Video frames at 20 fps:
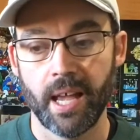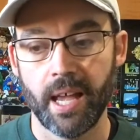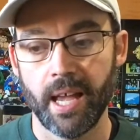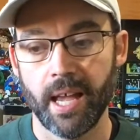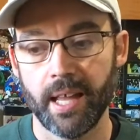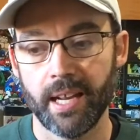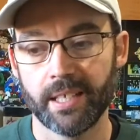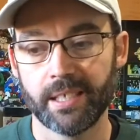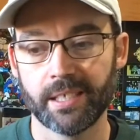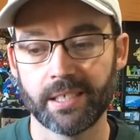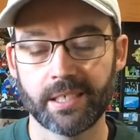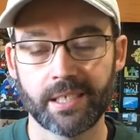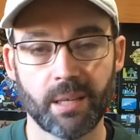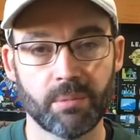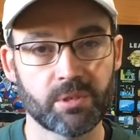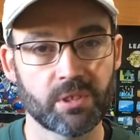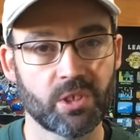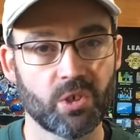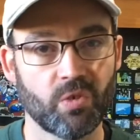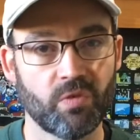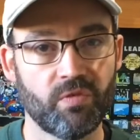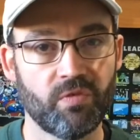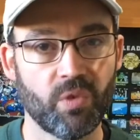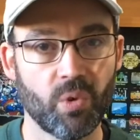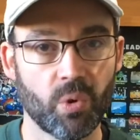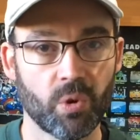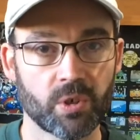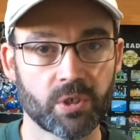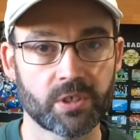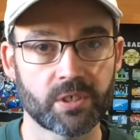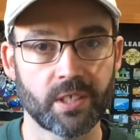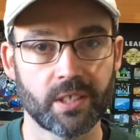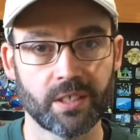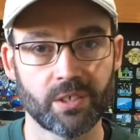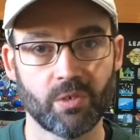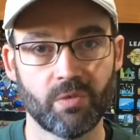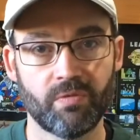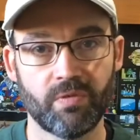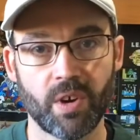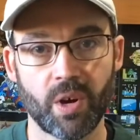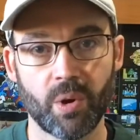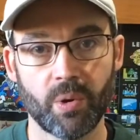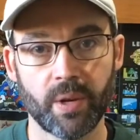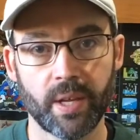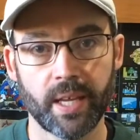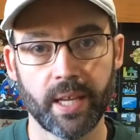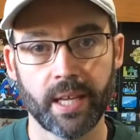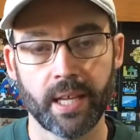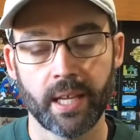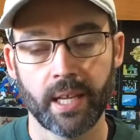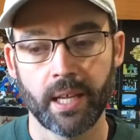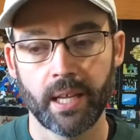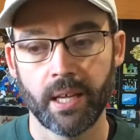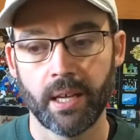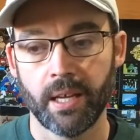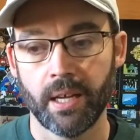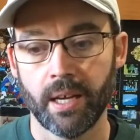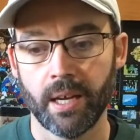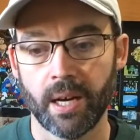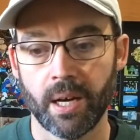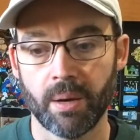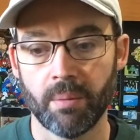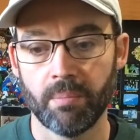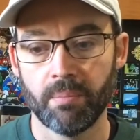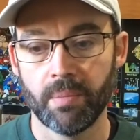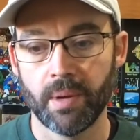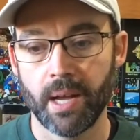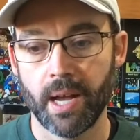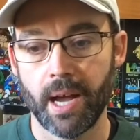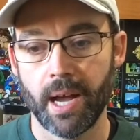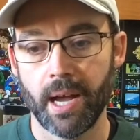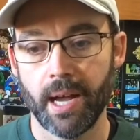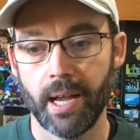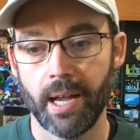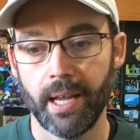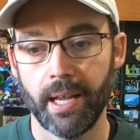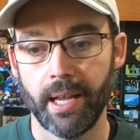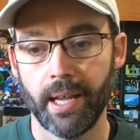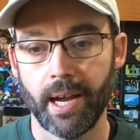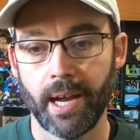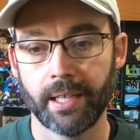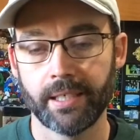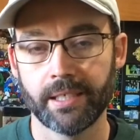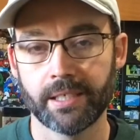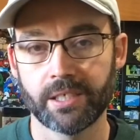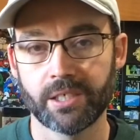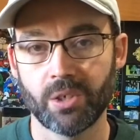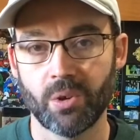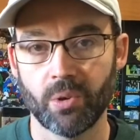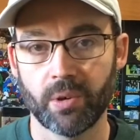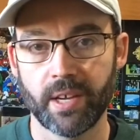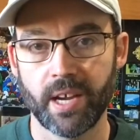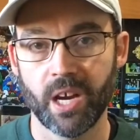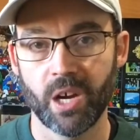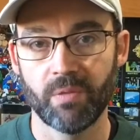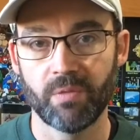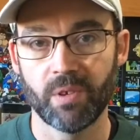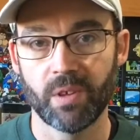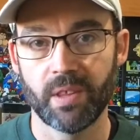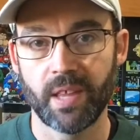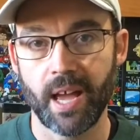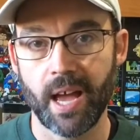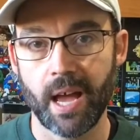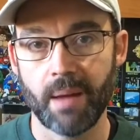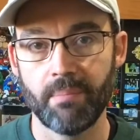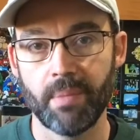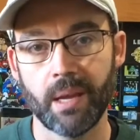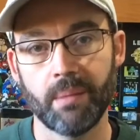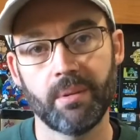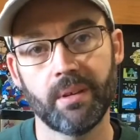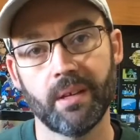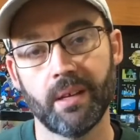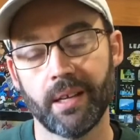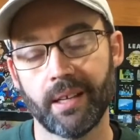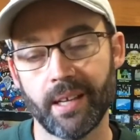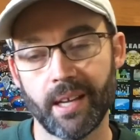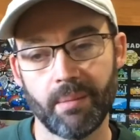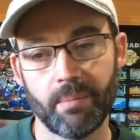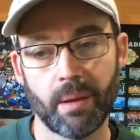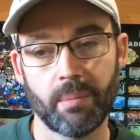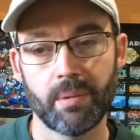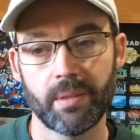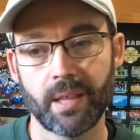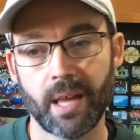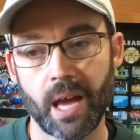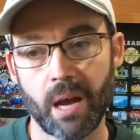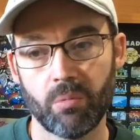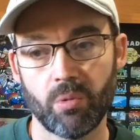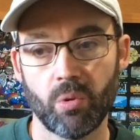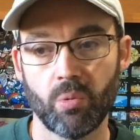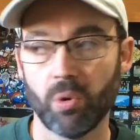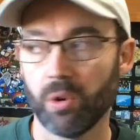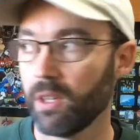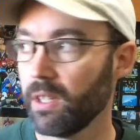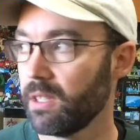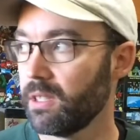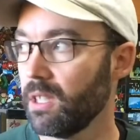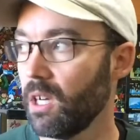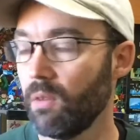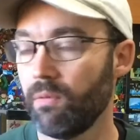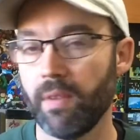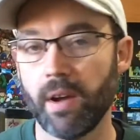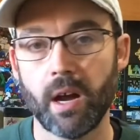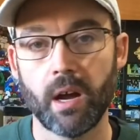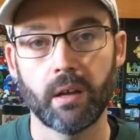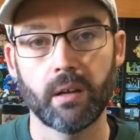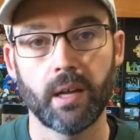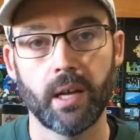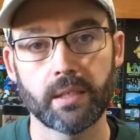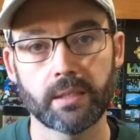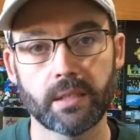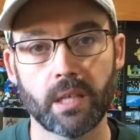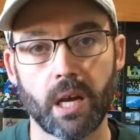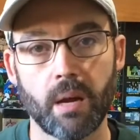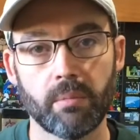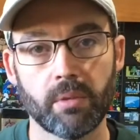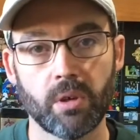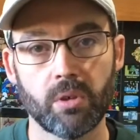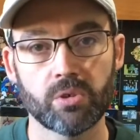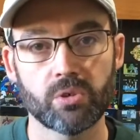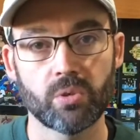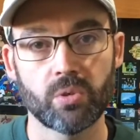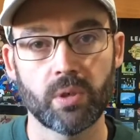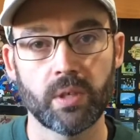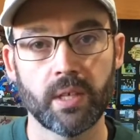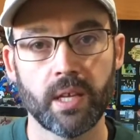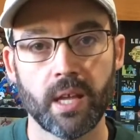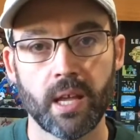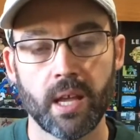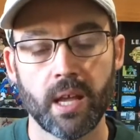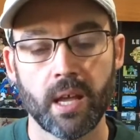and it just seems a little forced and a little phony. I just don't care for that. Maybe that will work itself out as time goes on.